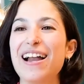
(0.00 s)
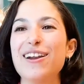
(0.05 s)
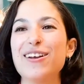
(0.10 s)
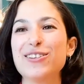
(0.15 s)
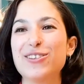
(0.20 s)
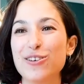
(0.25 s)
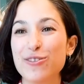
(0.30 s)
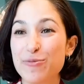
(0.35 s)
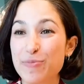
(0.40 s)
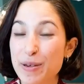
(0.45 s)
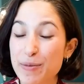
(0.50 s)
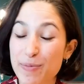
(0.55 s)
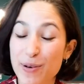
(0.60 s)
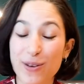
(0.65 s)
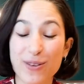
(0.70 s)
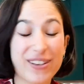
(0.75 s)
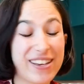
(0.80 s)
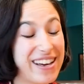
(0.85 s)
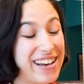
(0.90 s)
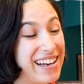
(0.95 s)
a lot of people,
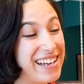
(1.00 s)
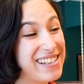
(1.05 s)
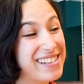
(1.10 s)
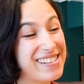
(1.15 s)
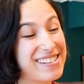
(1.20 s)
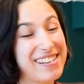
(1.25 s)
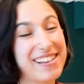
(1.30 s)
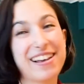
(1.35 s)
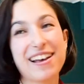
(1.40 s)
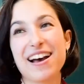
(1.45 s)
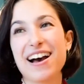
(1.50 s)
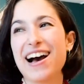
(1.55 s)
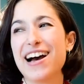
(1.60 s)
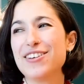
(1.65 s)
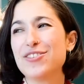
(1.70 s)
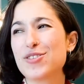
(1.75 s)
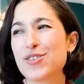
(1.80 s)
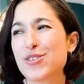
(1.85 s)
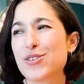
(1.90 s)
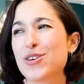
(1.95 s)
yes. I
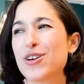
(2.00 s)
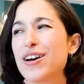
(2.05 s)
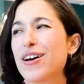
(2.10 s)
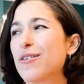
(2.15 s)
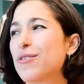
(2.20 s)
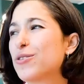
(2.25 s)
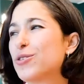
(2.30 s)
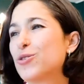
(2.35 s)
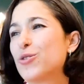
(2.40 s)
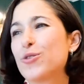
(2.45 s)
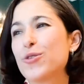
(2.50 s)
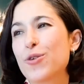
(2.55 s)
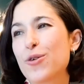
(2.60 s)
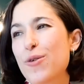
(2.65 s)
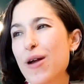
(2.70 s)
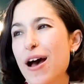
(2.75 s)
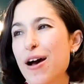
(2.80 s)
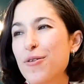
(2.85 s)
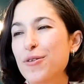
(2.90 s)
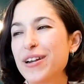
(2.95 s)
just turn
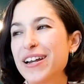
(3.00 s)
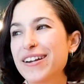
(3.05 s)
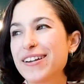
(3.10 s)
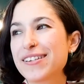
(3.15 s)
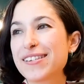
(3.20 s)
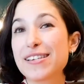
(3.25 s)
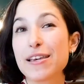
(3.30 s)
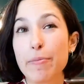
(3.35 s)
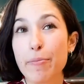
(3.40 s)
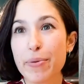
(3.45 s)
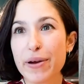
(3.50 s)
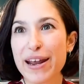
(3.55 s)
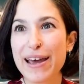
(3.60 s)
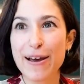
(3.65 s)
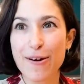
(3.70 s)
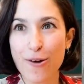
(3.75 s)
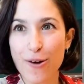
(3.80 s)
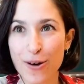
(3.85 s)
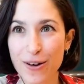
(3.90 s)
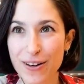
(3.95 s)
around and I see
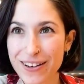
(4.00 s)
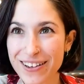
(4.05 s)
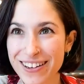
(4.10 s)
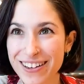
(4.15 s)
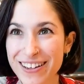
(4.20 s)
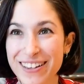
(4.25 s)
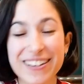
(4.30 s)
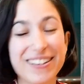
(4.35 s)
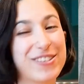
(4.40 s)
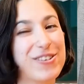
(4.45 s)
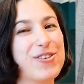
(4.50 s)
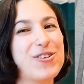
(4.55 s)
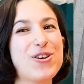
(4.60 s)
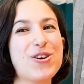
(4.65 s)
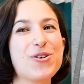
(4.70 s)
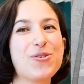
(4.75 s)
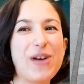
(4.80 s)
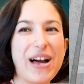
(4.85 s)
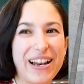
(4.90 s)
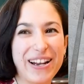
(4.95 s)
Prego. So
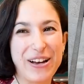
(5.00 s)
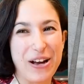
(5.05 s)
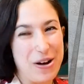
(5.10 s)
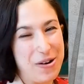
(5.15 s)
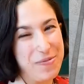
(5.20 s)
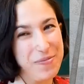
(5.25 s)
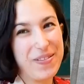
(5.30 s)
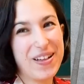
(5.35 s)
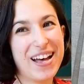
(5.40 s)
you're welcome.